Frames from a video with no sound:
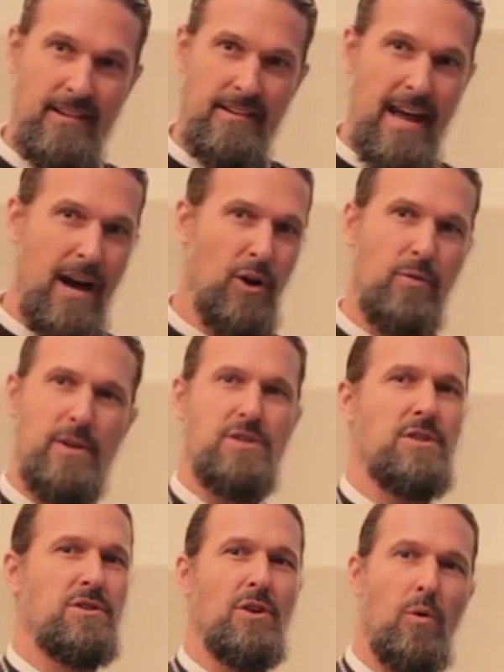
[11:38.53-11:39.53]
Now
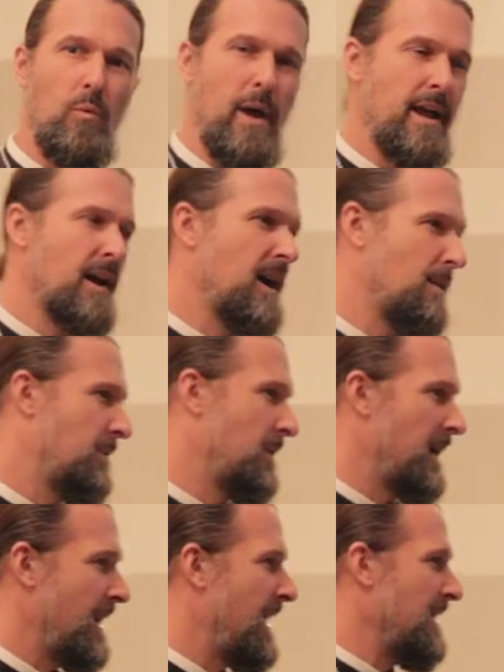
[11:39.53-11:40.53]
Christians don't wake
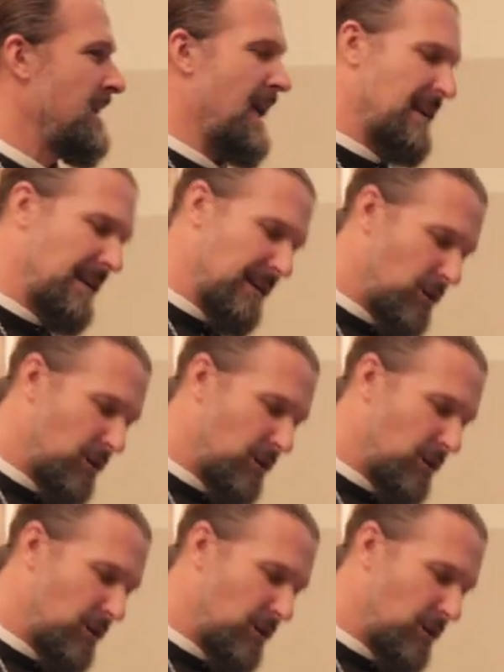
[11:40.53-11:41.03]
up and